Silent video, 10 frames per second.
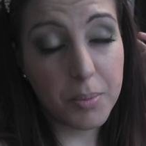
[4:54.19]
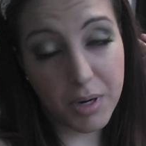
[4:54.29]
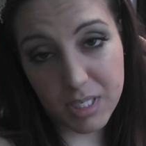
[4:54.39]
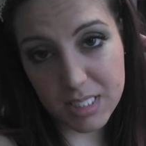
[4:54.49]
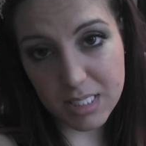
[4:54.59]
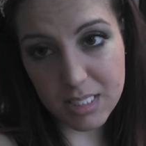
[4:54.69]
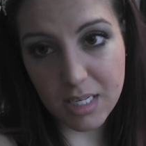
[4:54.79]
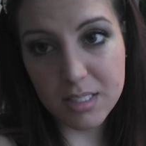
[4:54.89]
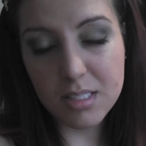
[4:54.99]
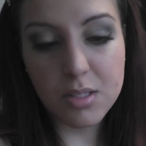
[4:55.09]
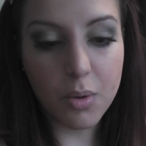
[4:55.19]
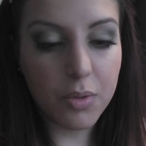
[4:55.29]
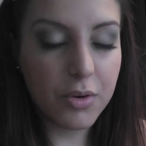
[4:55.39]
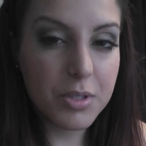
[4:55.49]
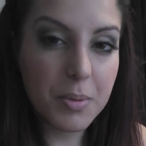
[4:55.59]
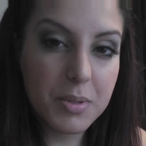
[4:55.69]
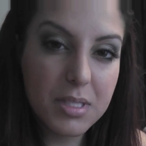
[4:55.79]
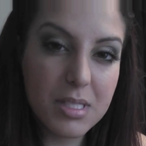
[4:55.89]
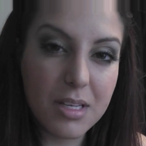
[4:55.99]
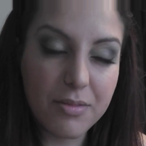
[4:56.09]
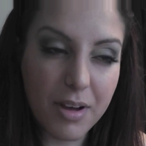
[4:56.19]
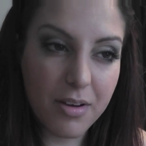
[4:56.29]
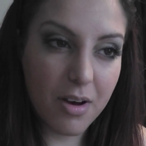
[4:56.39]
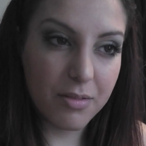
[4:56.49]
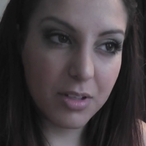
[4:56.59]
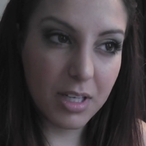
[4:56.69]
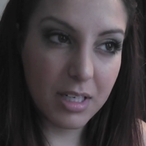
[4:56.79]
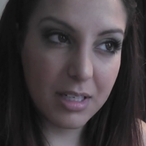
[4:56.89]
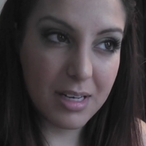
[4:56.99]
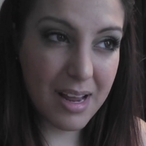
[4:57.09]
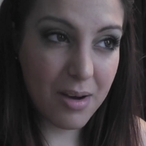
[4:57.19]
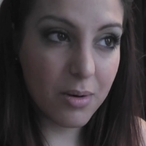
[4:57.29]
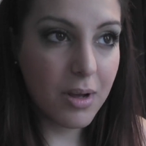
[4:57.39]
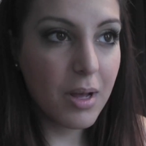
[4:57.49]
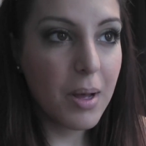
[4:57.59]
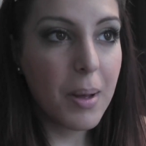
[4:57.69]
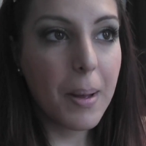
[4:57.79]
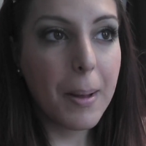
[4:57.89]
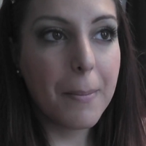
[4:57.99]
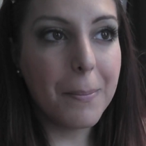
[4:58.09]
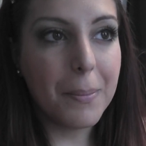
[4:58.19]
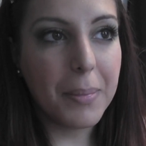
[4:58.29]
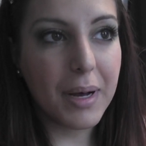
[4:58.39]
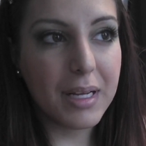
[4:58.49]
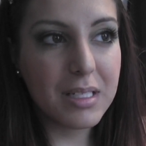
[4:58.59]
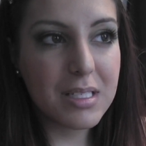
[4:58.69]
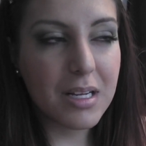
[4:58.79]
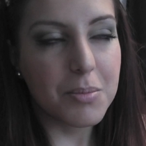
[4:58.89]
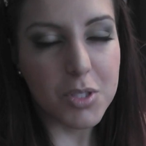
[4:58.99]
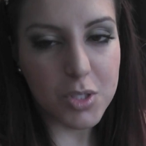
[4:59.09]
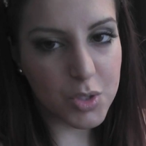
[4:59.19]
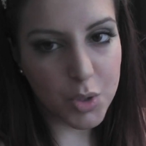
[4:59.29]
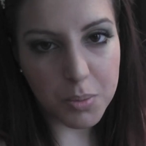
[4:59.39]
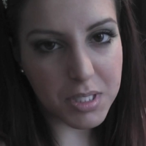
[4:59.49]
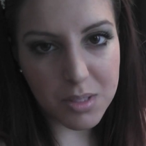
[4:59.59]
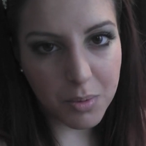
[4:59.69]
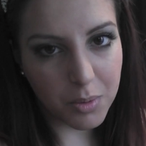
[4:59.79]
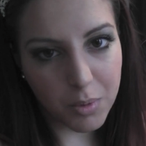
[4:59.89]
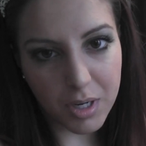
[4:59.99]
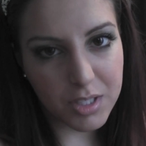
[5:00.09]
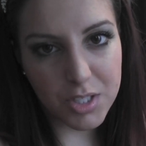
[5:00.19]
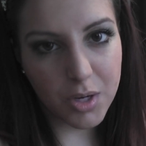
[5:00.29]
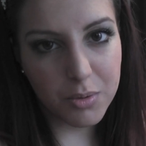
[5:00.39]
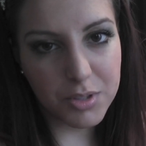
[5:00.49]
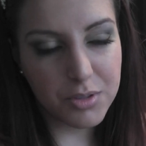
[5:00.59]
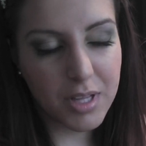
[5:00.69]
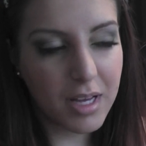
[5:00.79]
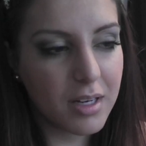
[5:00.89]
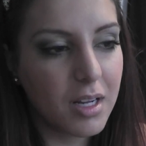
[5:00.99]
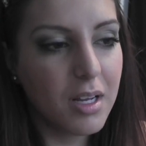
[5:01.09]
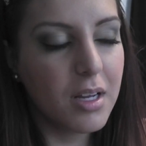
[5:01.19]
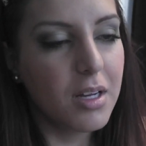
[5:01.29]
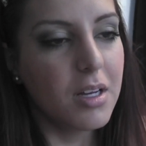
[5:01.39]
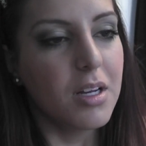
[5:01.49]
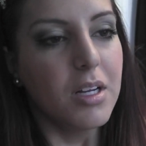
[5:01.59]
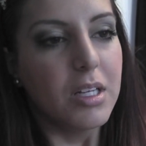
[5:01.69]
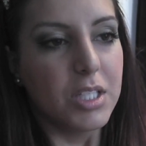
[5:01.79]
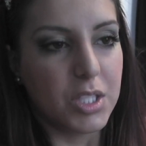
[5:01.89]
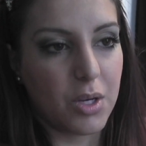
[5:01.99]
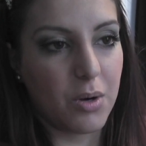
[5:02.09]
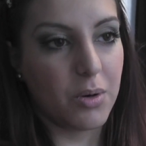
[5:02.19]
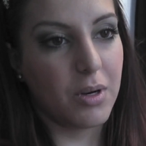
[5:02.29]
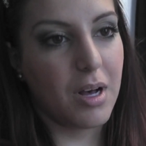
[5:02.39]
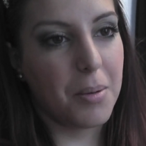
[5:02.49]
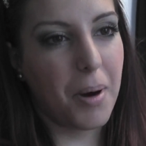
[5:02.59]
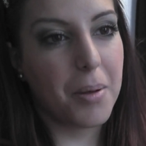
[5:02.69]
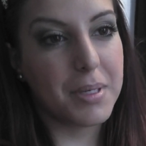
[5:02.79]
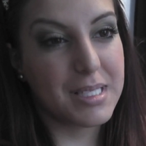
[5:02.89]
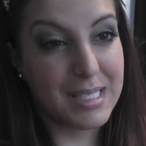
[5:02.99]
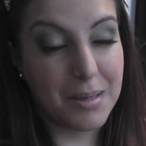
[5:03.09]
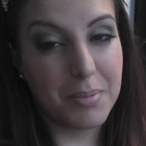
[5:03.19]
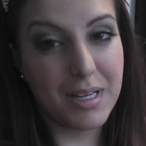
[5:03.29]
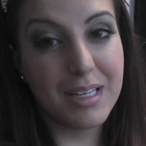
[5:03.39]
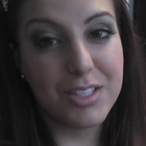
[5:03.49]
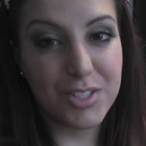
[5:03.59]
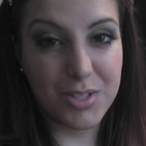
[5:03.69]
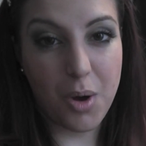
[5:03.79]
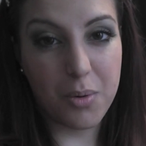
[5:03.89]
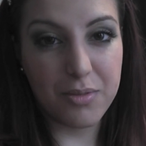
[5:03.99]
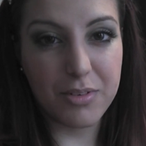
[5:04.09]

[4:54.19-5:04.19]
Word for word: pregnancy test. So they're supposed to see if I ovulated now, but I'm too busy with work to go and do that. So I'll probably skip it and just go in